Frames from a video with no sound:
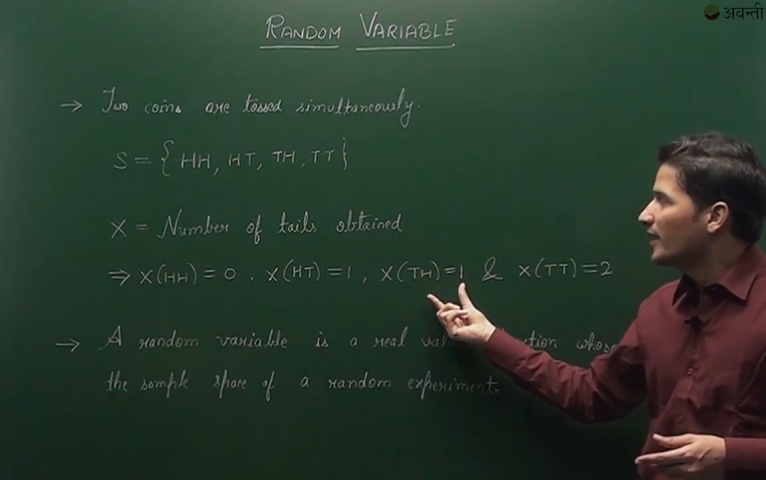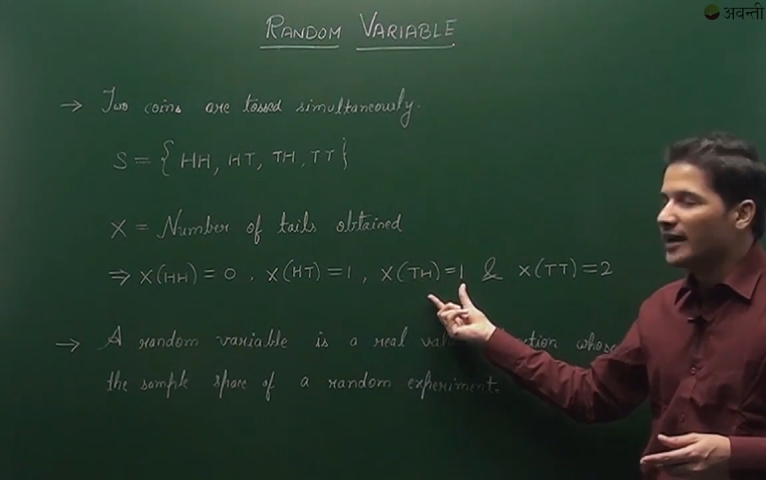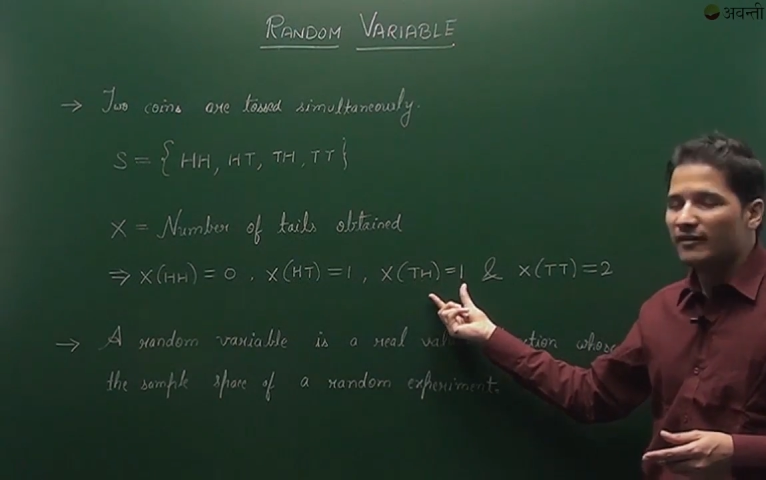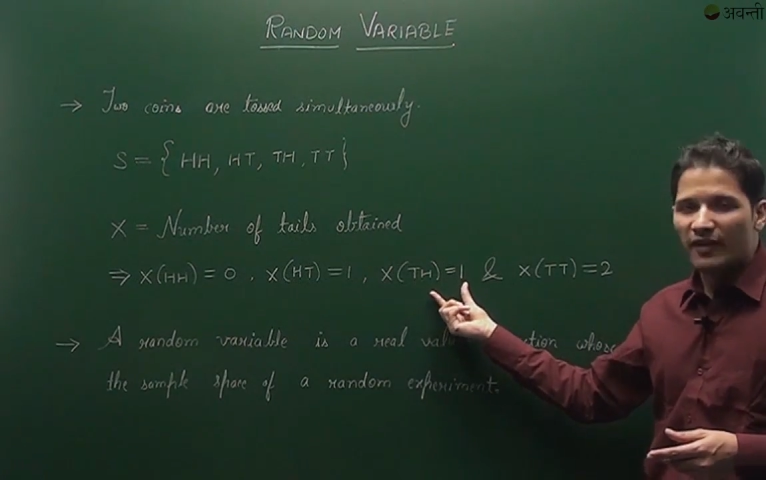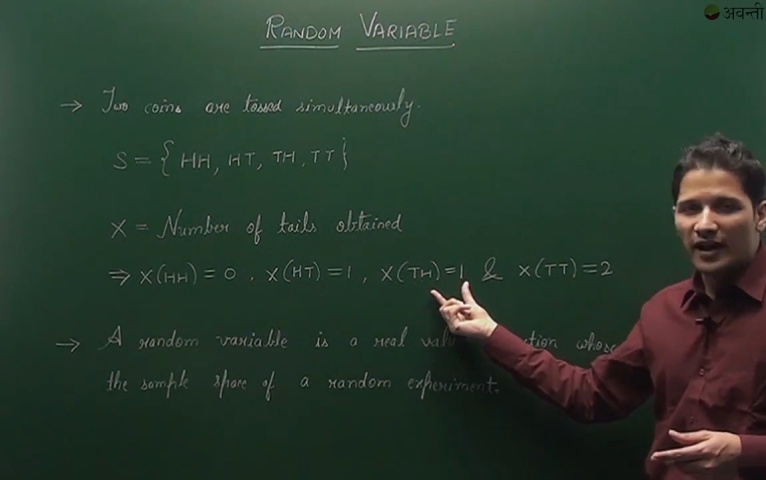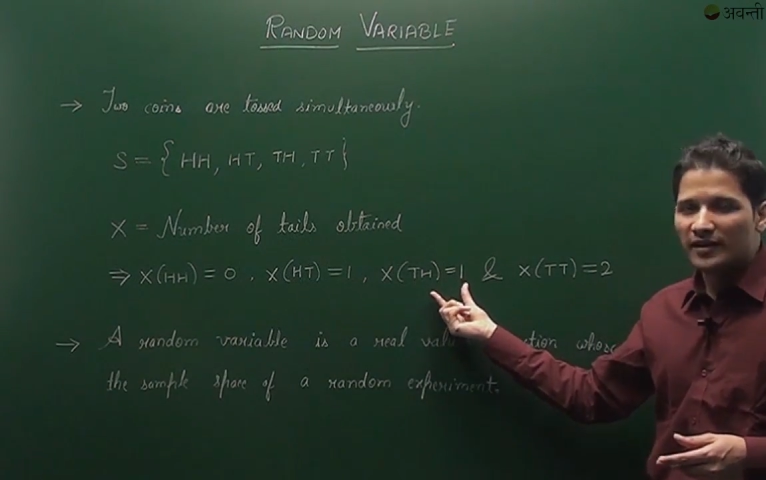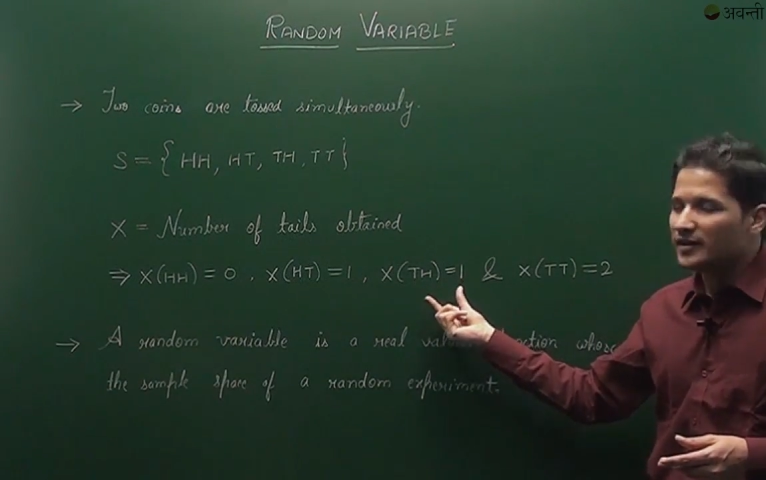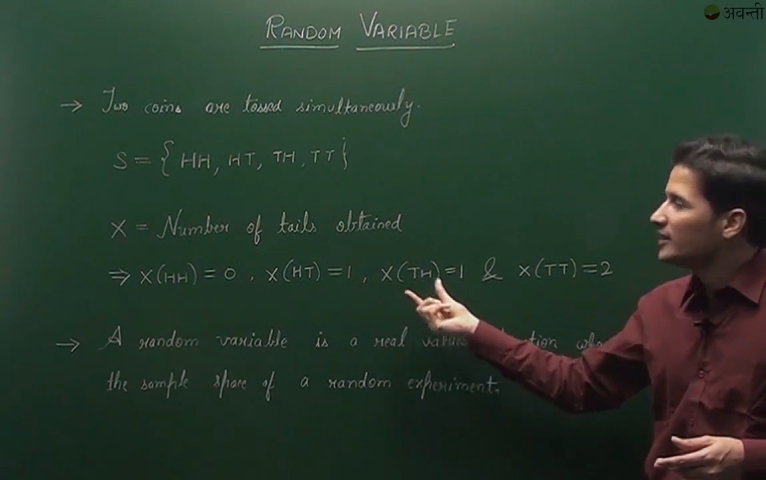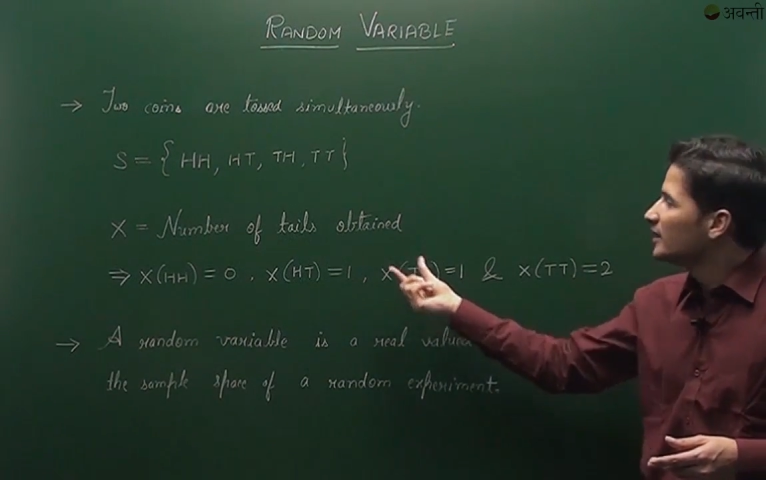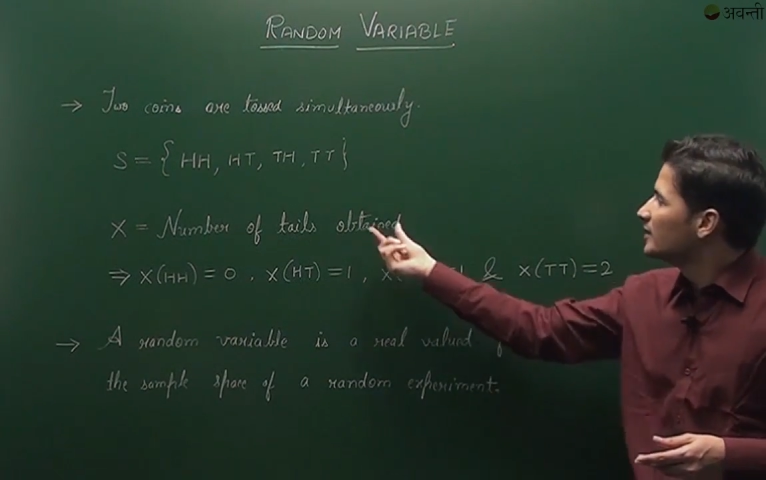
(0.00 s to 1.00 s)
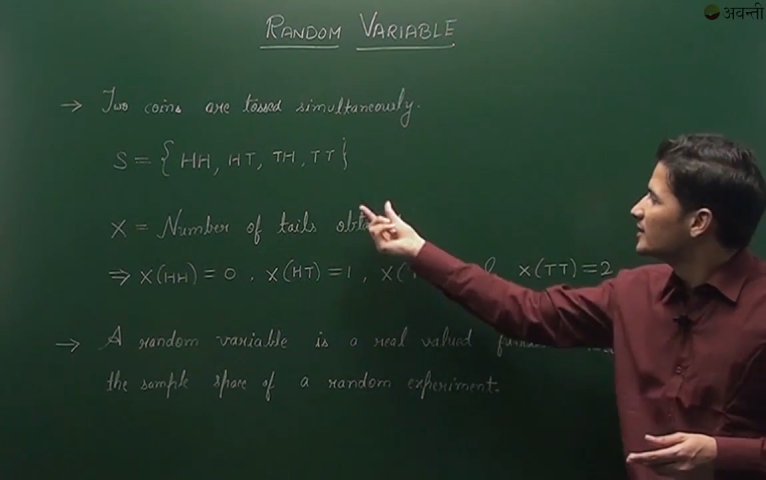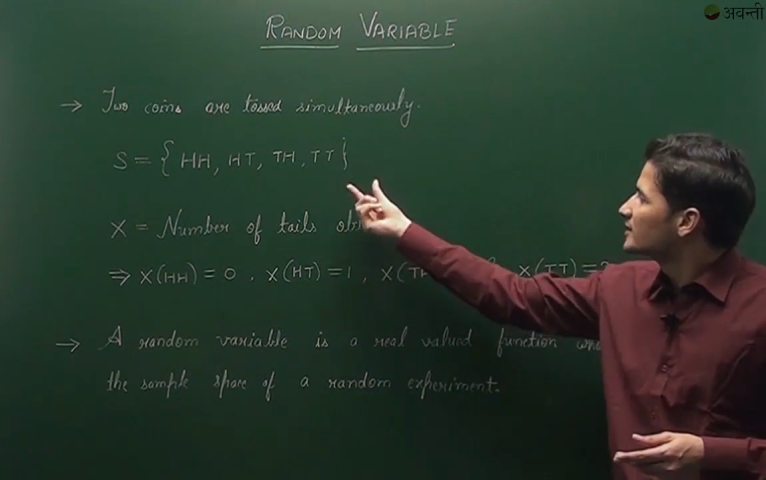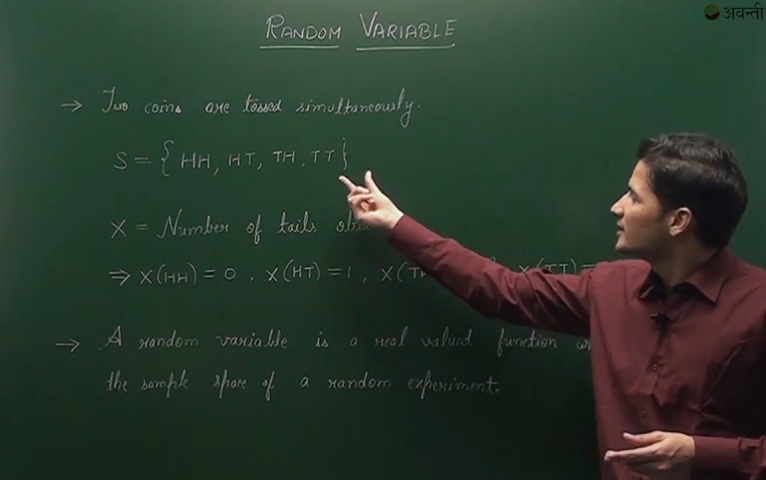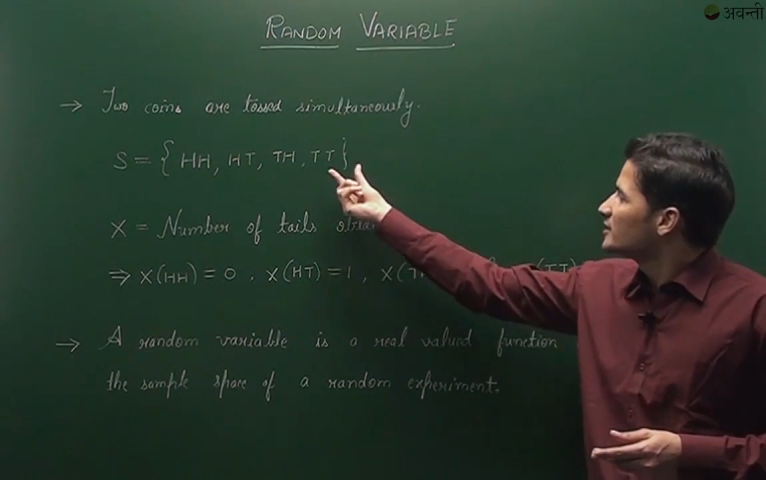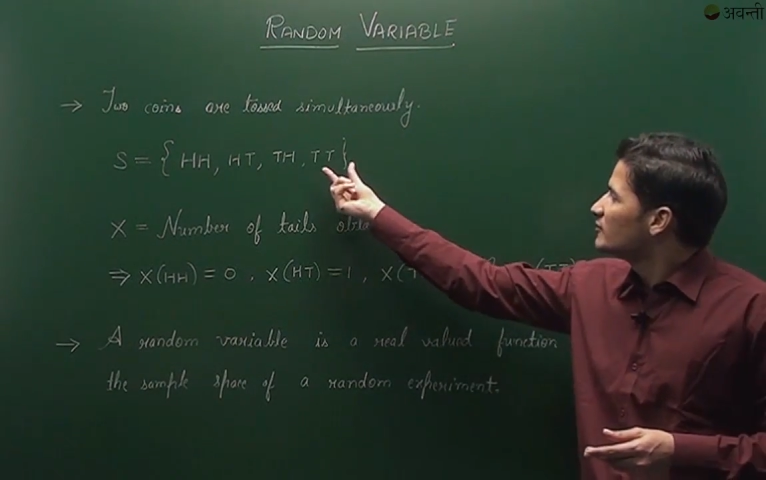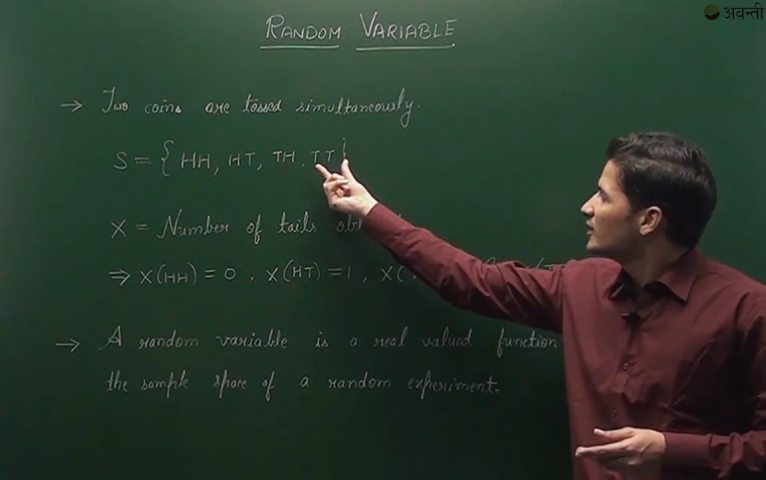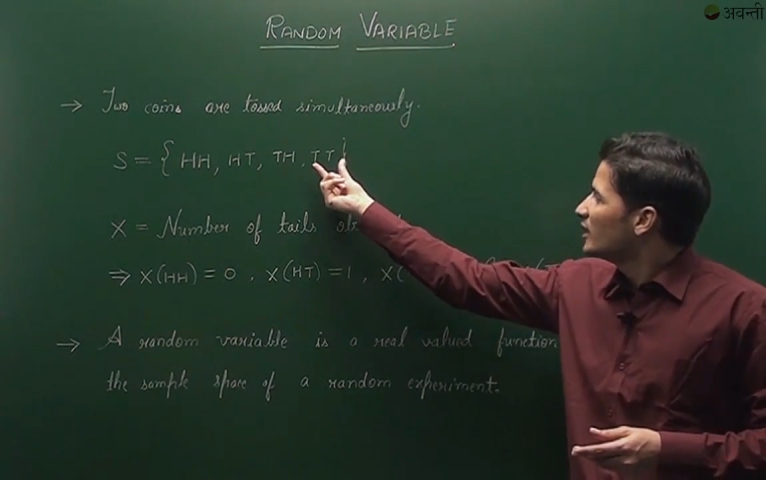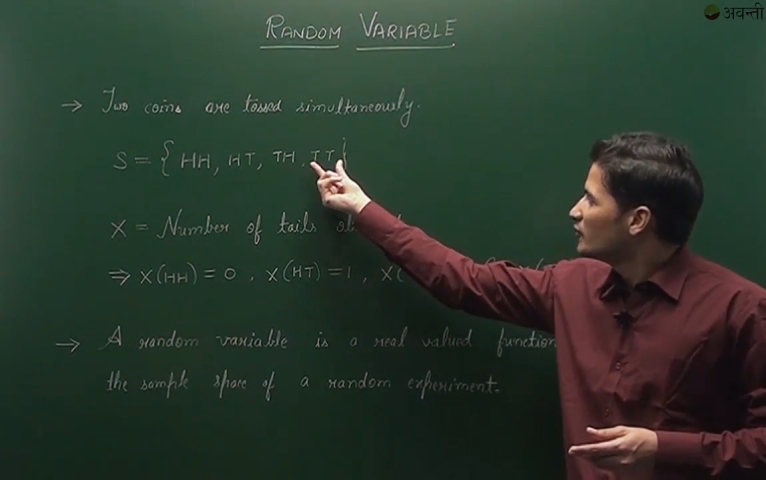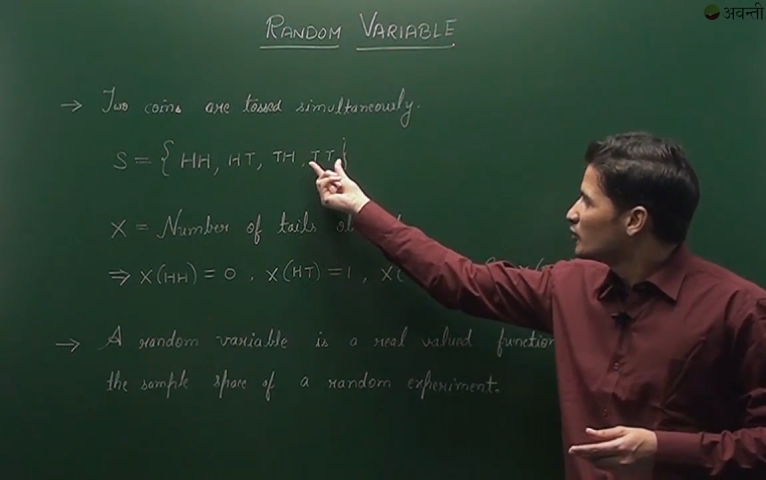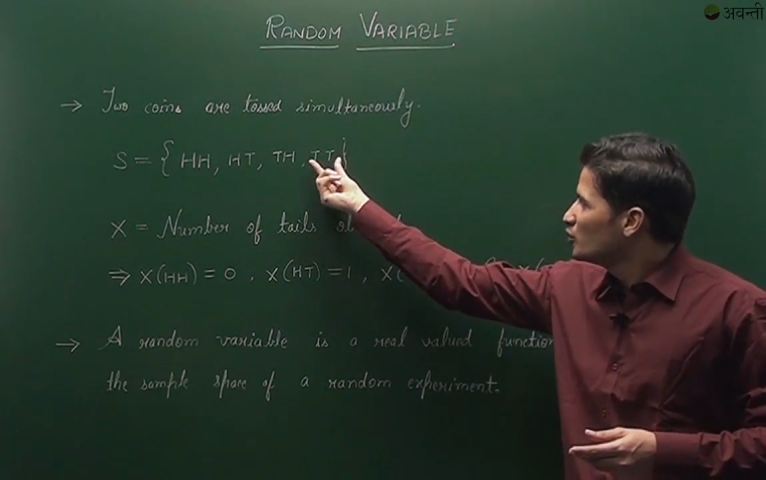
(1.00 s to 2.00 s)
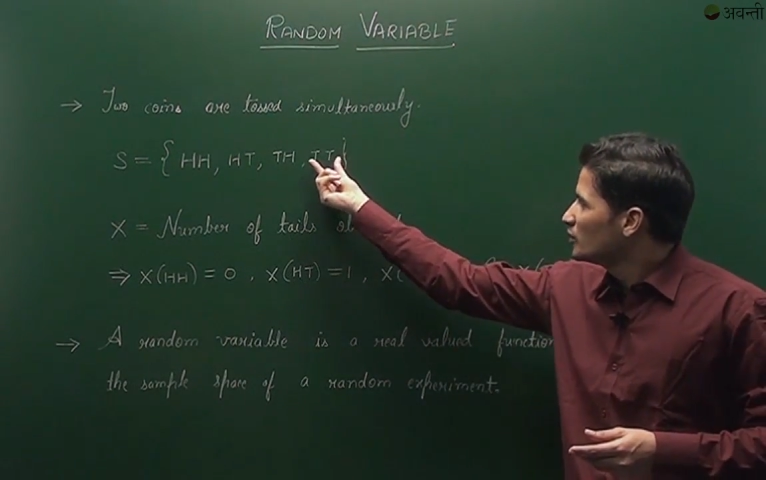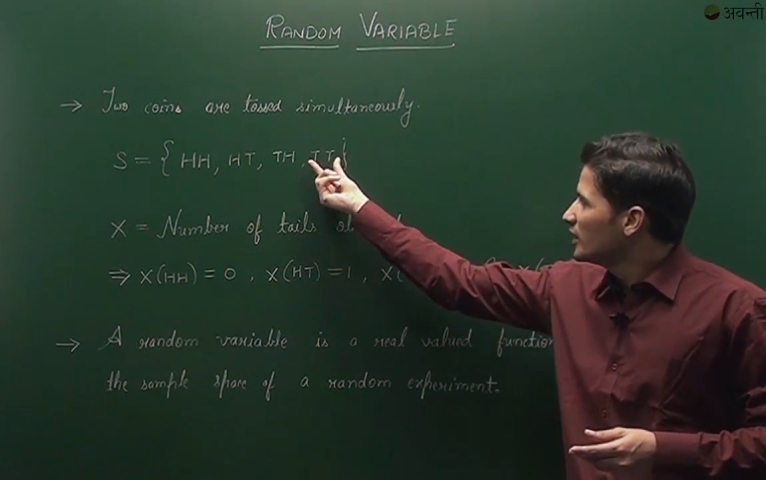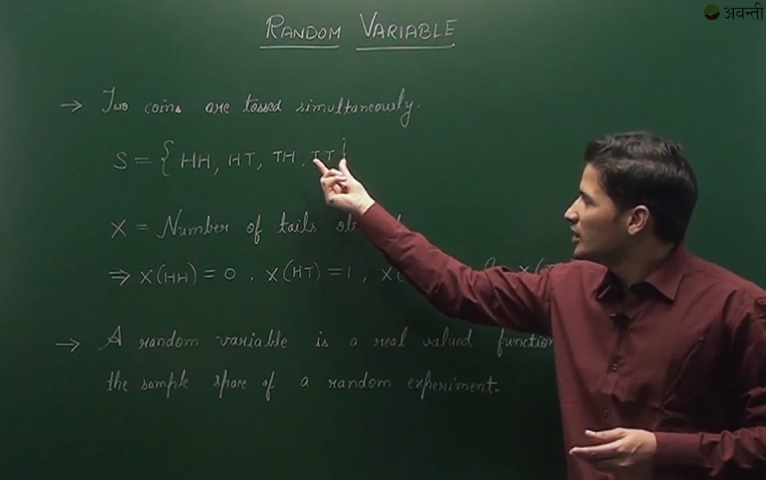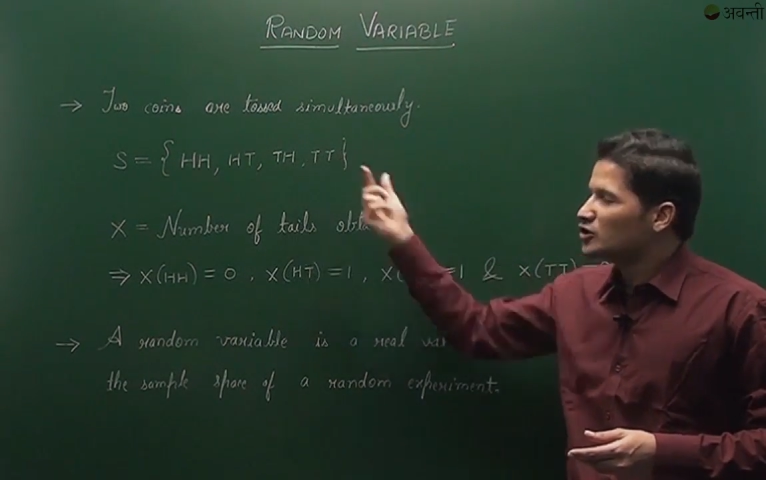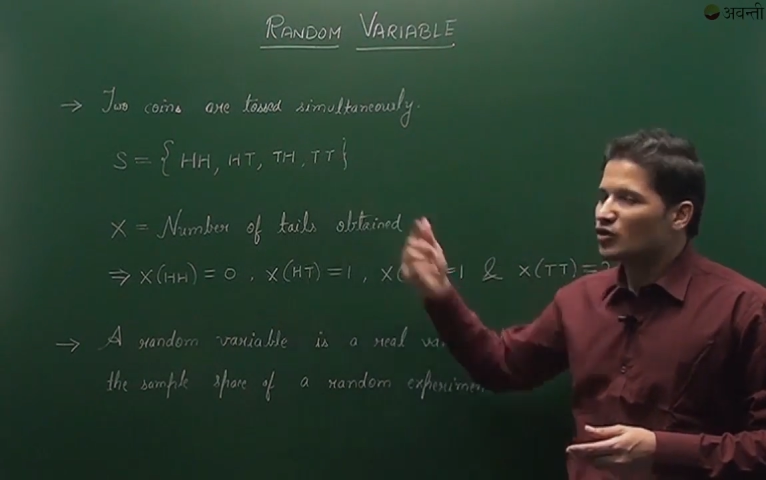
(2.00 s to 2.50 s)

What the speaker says: And finally in this case we have two tails,